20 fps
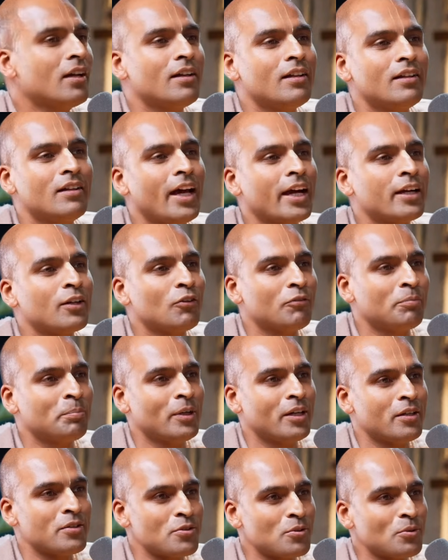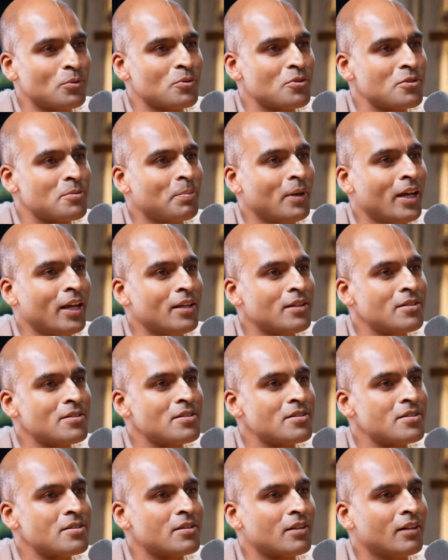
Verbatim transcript: lack of personal space,